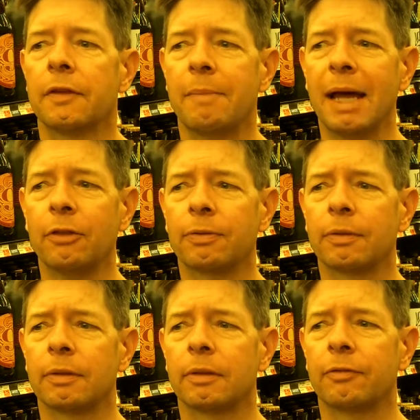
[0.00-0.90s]
The mouth
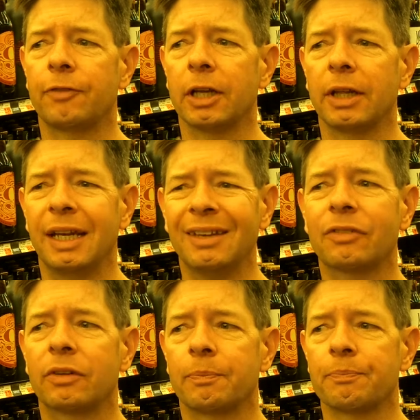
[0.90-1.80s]
feel it
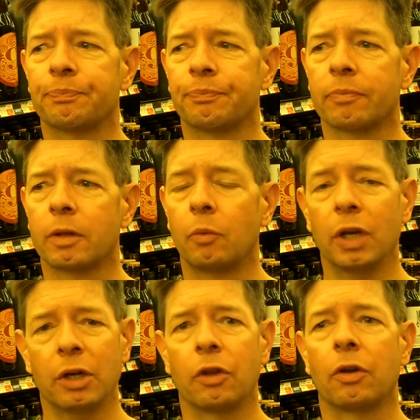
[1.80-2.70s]
is
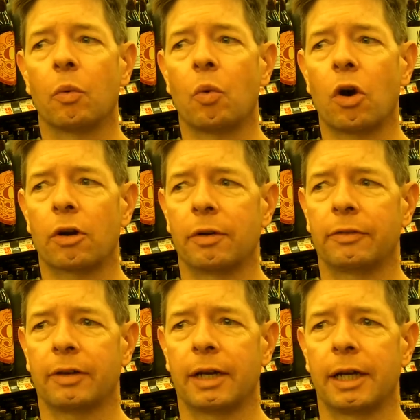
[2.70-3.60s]
really on the
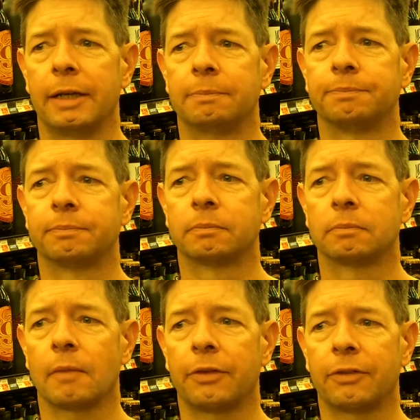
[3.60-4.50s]
watery side.
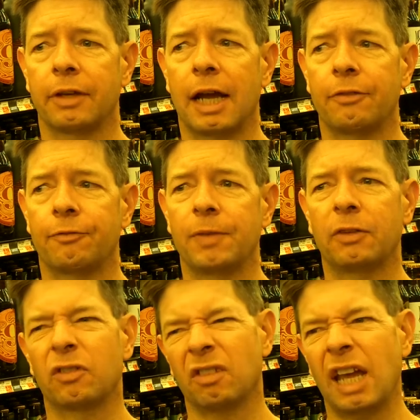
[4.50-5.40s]
It's not,
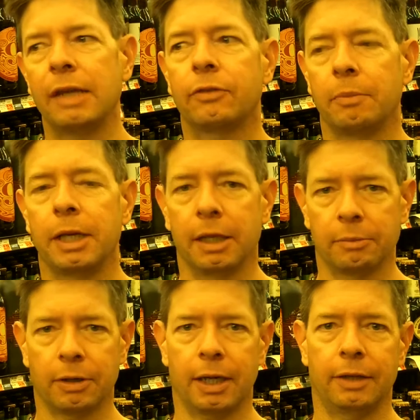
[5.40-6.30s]
it's light to
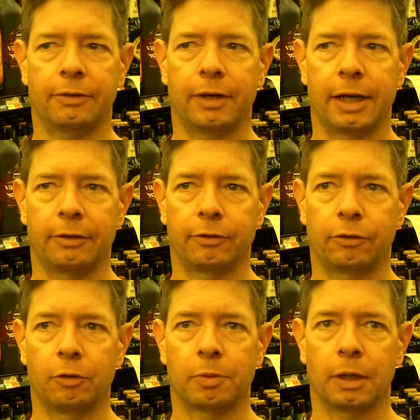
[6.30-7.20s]
medium, okay, it's not
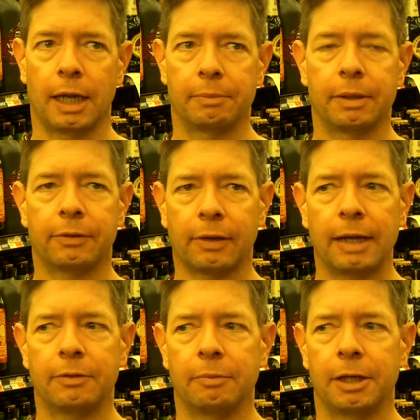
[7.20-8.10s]
super light, but it's
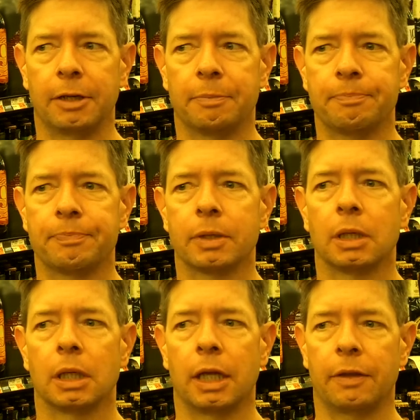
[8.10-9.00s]
light to medium
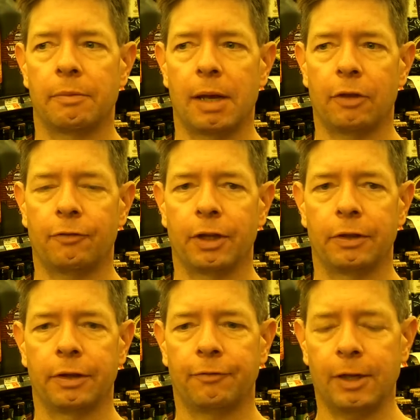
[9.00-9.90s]
in the mouth
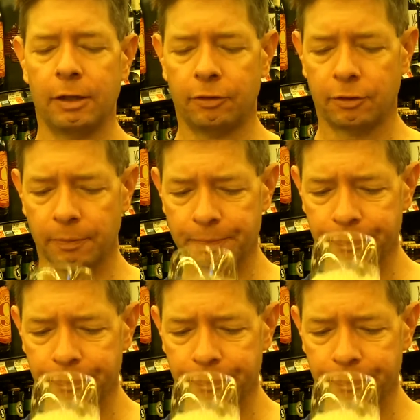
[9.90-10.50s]
feel and the finish.